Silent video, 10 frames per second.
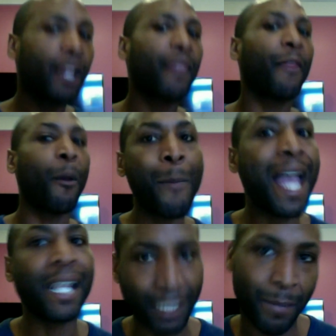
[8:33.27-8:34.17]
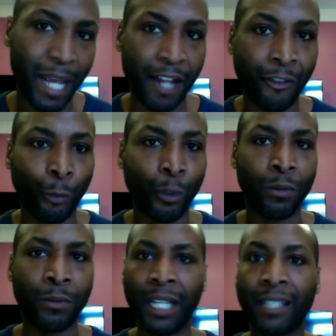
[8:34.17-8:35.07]
The master
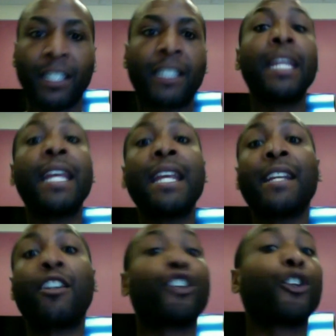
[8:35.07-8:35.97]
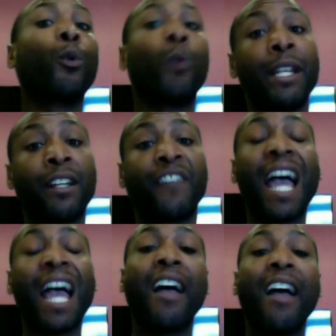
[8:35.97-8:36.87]
bathroom. The king or the queen of the
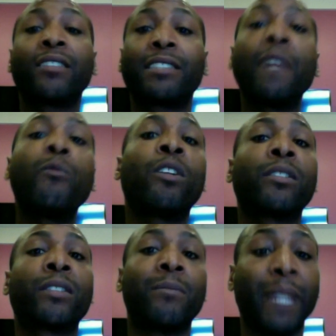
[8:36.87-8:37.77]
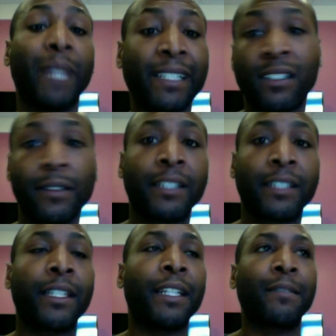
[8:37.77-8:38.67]
house, they want the best
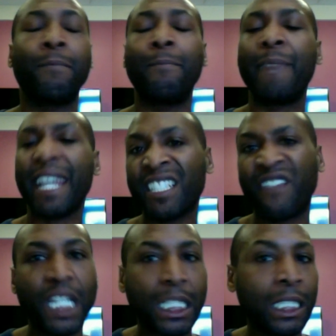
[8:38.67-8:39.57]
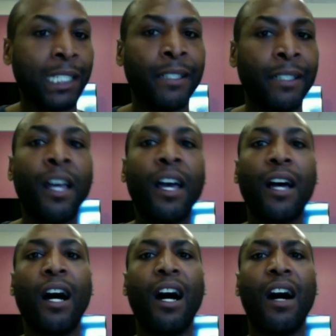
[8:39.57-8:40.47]
looking, best feeling
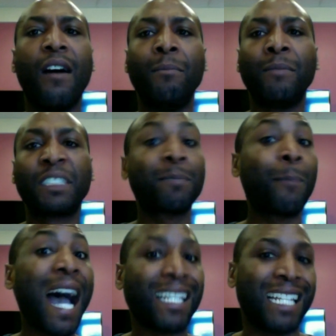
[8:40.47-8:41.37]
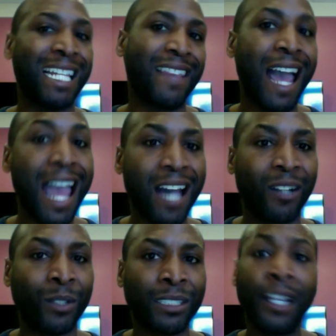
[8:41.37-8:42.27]
spot in the house.